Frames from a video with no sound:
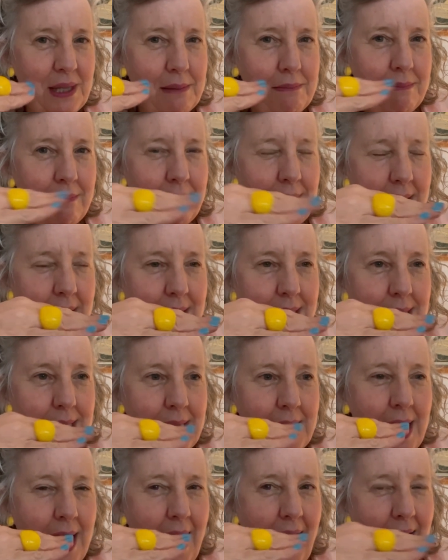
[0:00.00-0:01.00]
men
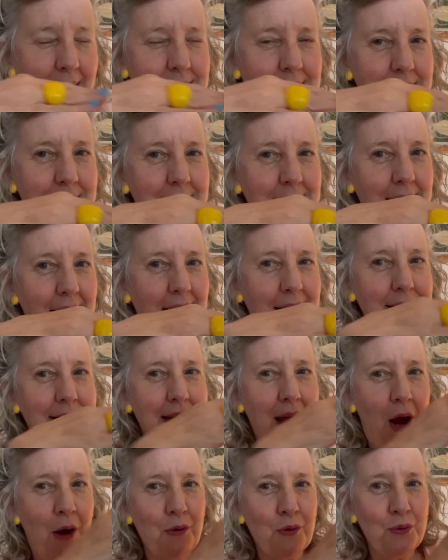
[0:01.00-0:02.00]
and sex
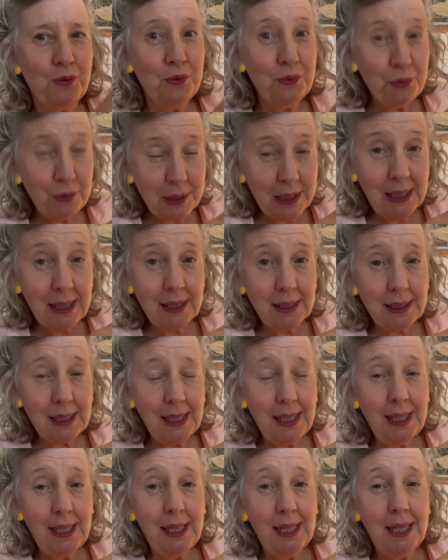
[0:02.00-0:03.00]
are
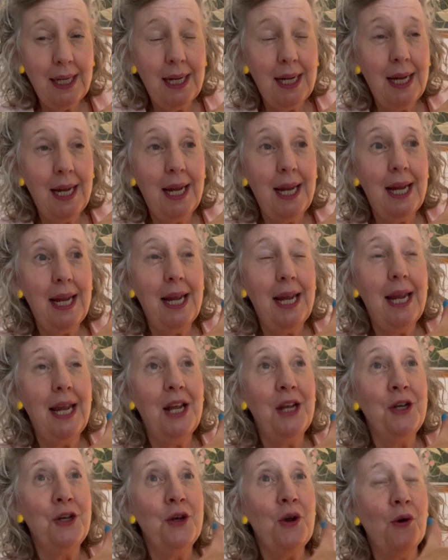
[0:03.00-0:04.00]
really
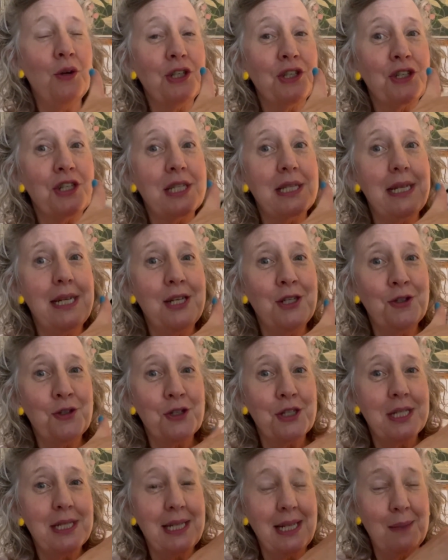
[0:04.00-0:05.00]
not just
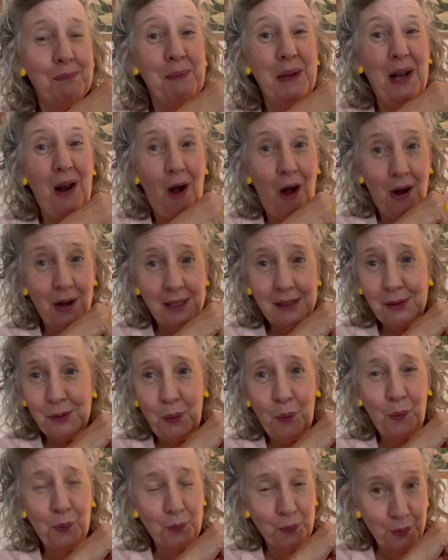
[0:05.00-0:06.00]
interesting, but I
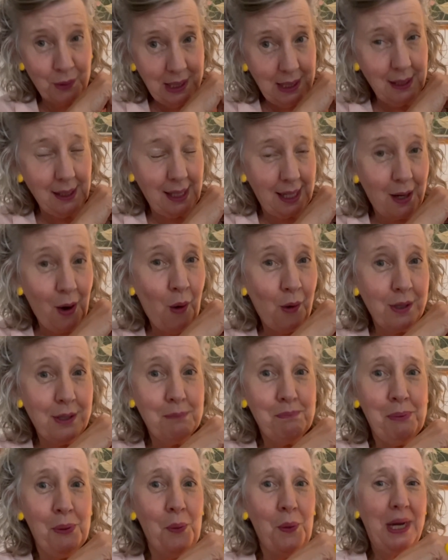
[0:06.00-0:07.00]
thought really on
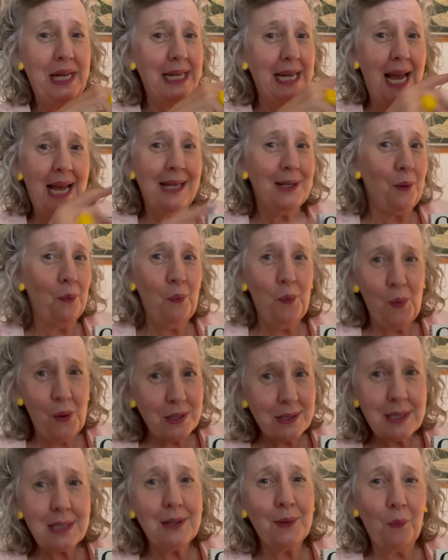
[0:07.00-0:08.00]
point. And
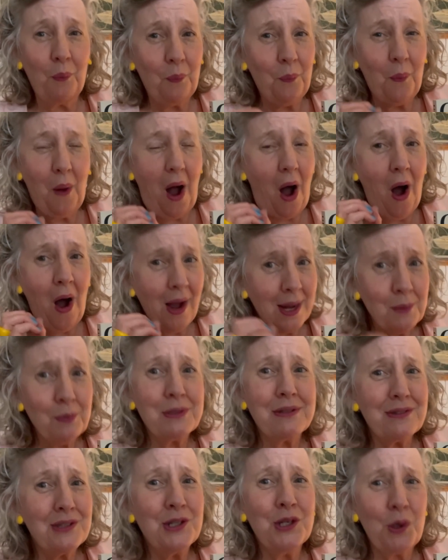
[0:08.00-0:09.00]
I
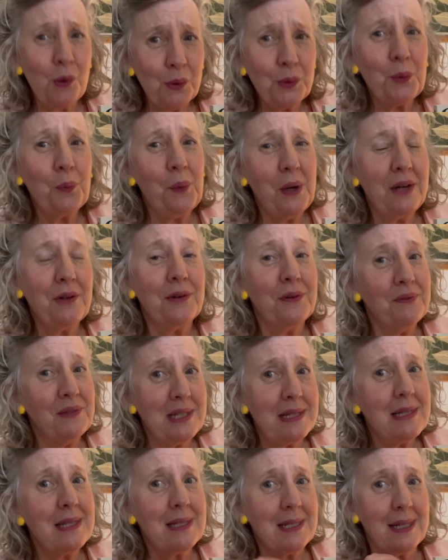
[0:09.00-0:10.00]
was not aware of
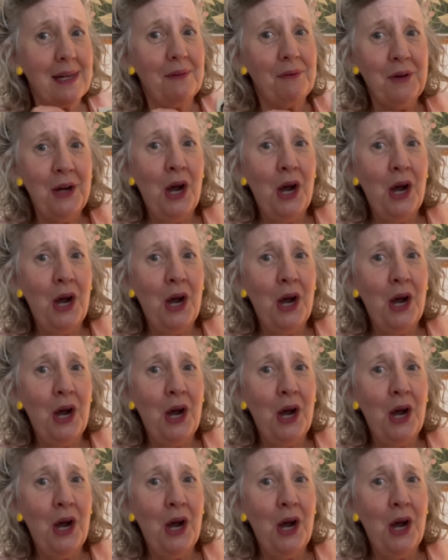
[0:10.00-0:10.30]
this stuff